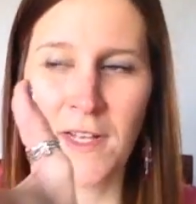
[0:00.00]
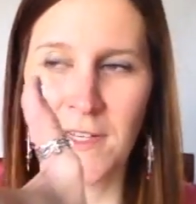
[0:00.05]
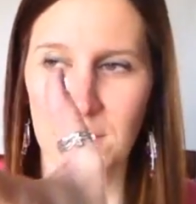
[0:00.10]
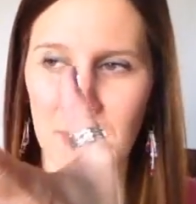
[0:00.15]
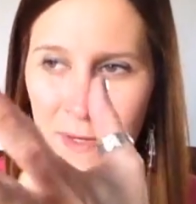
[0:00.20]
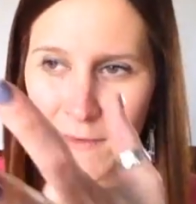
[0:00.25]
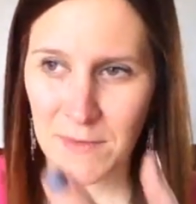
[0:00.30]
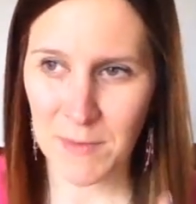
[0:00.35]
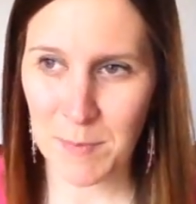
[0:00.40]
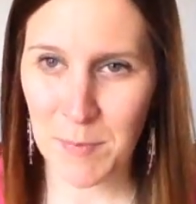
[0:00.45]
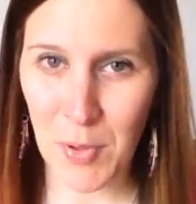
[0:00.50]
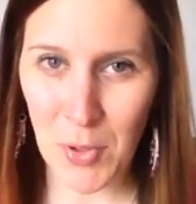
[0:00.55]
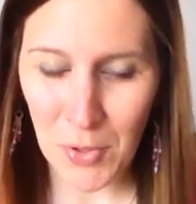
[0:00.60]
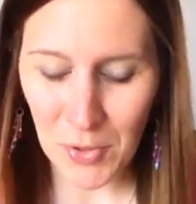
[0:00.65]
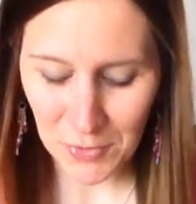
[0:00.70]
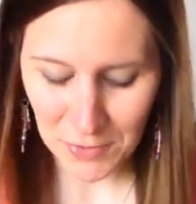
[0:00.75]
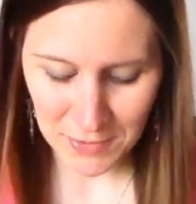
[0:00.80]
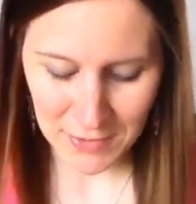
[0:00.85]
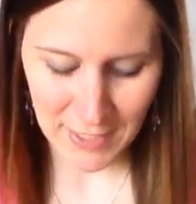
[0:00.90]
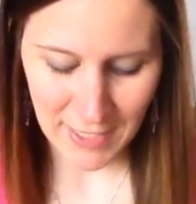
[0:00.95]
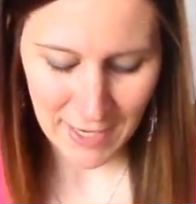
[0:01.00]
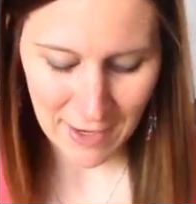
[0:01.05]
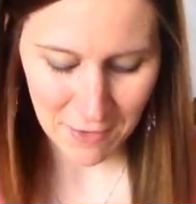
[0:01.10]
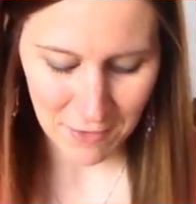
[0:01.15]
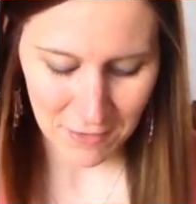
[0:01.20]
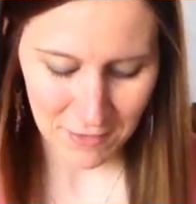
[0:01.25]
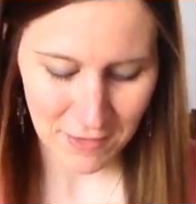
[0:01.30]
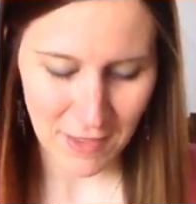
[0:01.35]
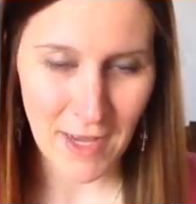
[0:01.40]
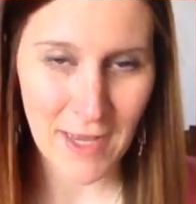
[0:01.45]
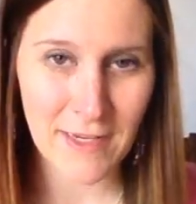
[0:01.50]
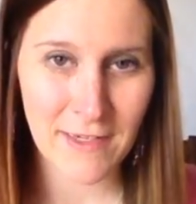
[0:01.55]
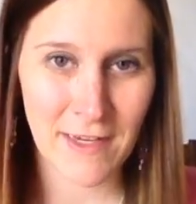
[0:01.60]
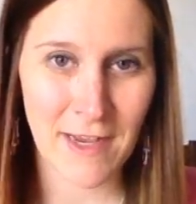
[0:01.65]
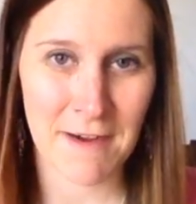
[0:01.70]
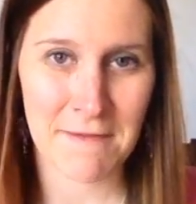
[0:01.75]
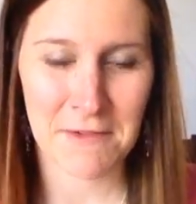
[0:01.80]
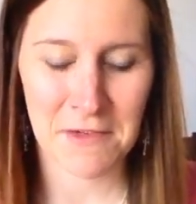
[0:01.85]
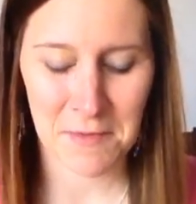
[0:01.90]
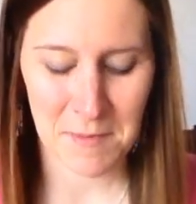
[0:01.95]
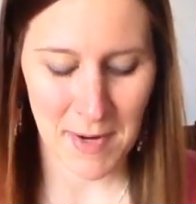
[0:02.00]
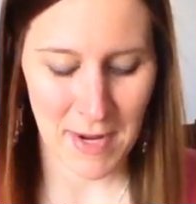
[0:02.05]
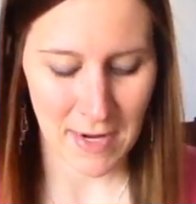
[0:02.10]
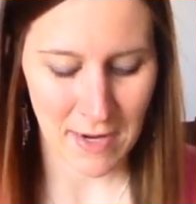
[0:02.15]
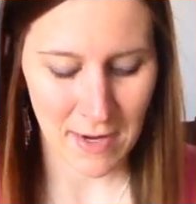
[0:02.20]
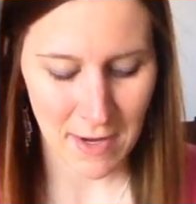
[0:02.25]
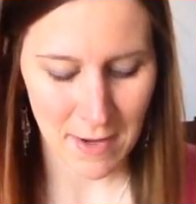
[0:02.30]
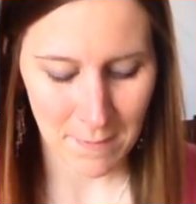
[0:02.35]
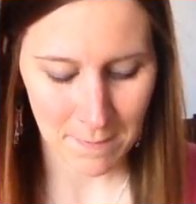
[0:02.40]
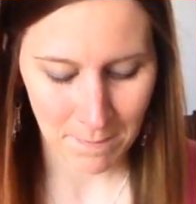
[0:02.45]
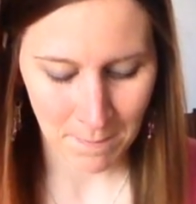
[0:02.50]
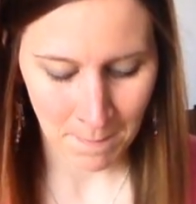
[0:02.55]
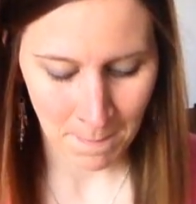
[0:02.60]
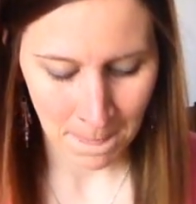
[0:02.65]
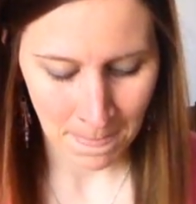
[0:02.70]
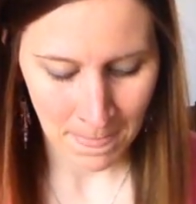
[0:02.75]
So I have to pull her down a lot and cover her back up.